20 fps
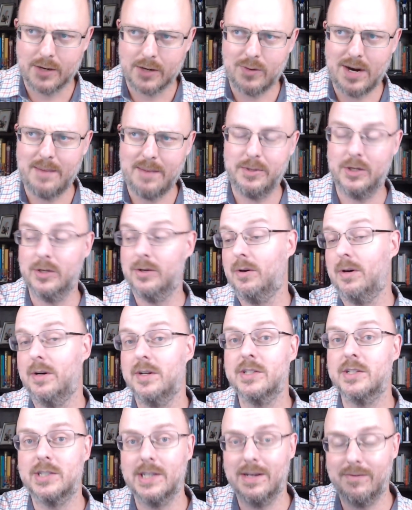Grab your
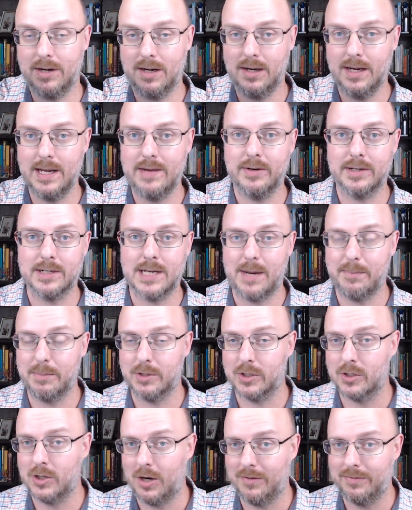seven eleven
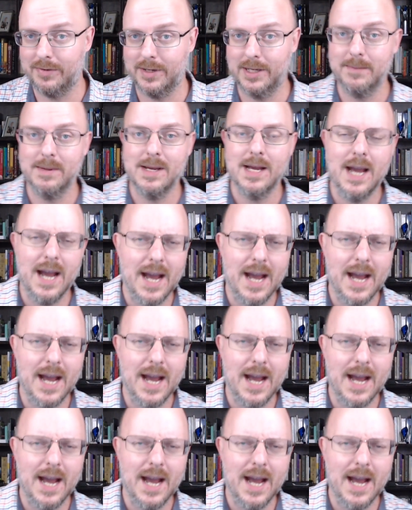cup of coffee